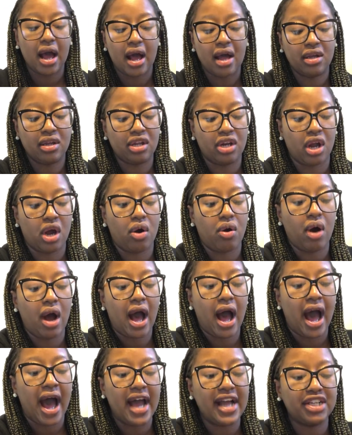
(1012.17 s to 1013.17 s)
you know,
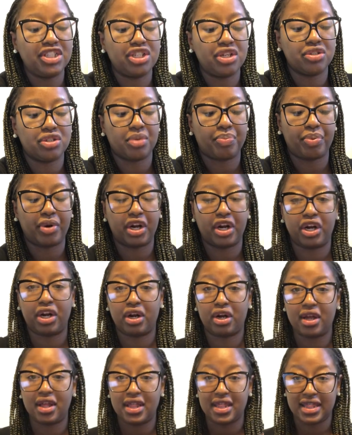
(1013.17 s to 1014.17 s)
I chose a
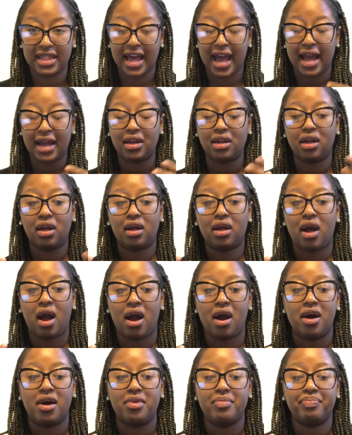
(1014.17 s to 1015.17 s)
printer that
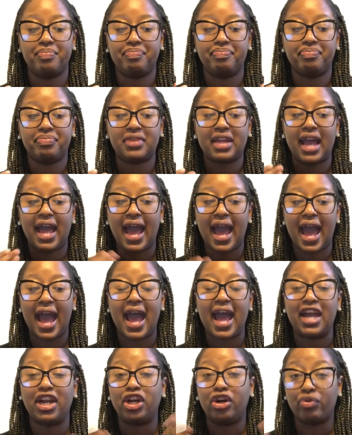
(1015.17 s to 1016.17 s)
um,
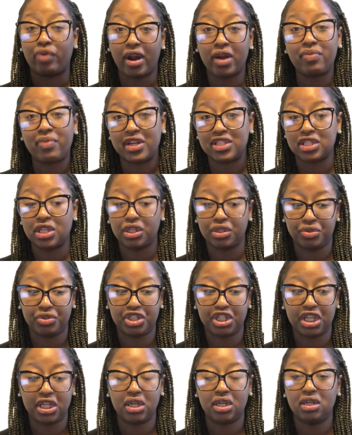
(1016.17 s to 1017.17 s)
had great
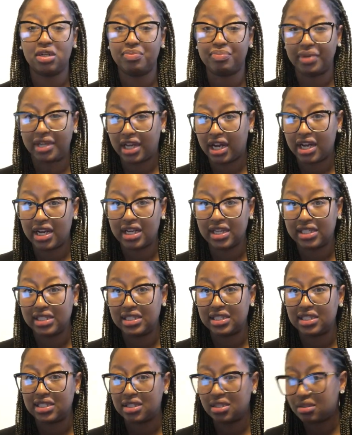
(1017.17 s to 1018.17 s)
resolution,
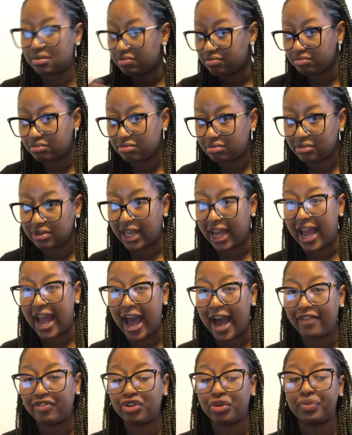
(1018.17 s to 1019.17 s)
because they
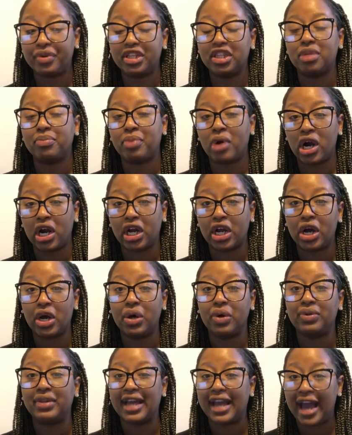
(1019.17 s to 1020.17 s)
have to read the
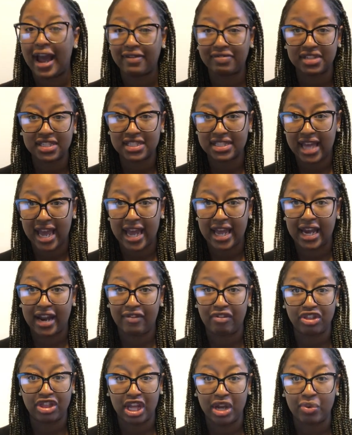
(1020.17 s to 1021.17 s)
barcode, they have to scan
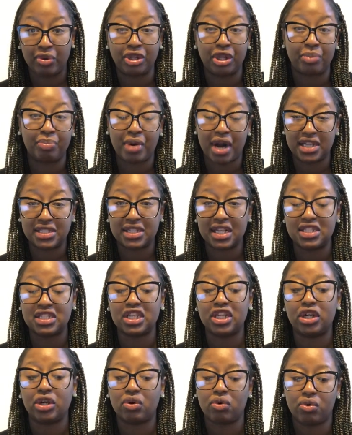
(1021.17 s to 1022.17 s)
everything when they're
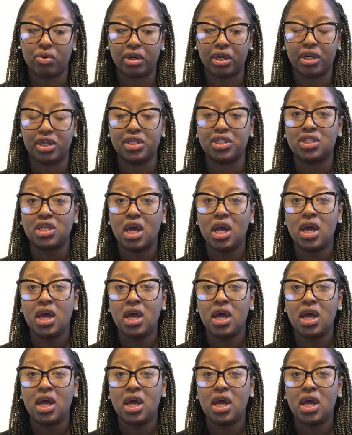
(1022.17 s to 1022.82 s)
processing your orders.